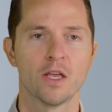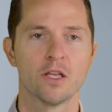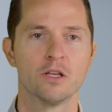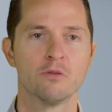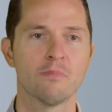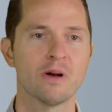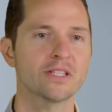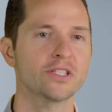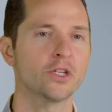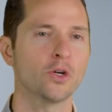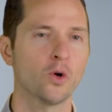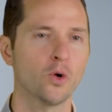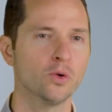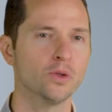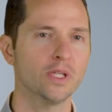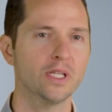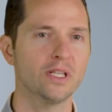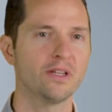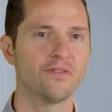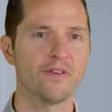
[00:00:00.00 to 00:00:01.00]
You mustn't
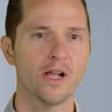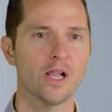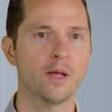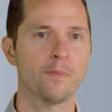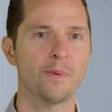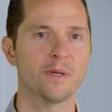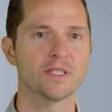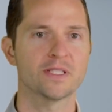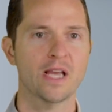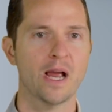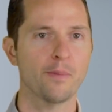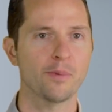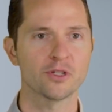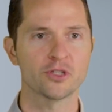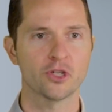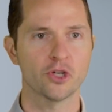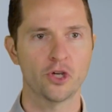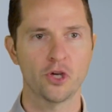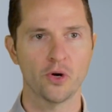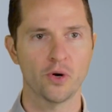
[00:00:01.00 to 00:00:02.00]
only develop a
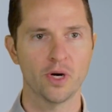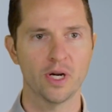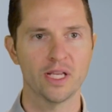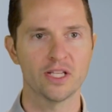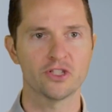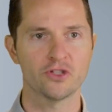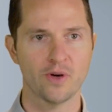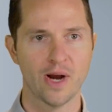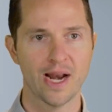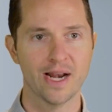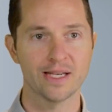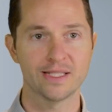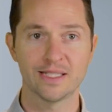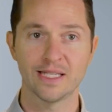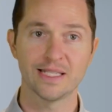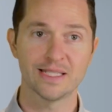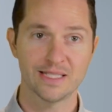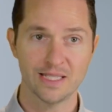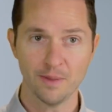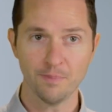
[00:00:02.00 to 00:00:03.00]
cybersecurity
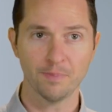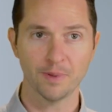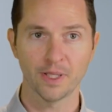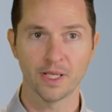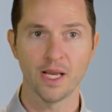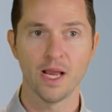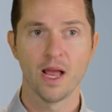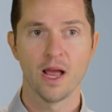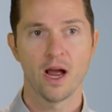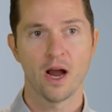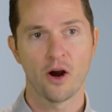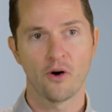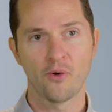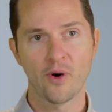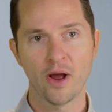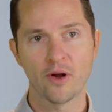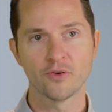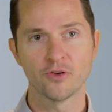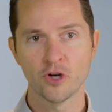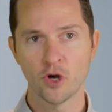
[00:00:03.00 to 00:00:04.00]
strategy simply
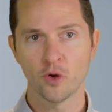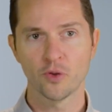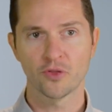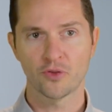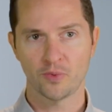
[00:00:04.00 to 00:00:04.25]
around known